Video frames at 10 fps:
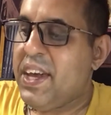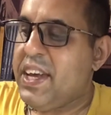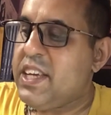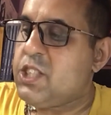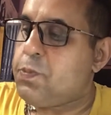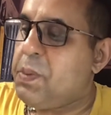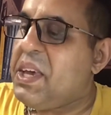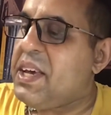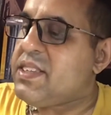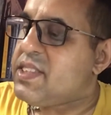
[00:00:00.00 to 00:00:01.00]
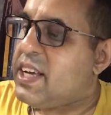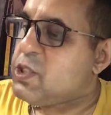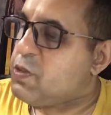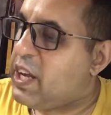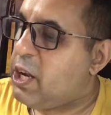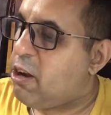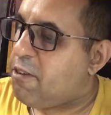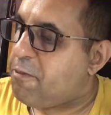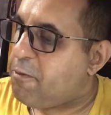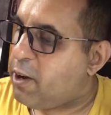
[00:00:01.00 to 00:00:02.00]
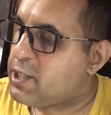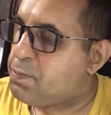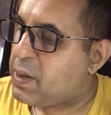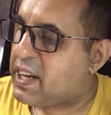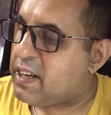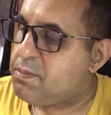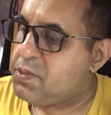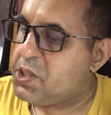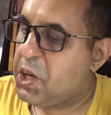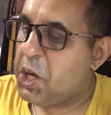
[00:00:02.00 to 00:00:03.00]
He speaks as well of what becomes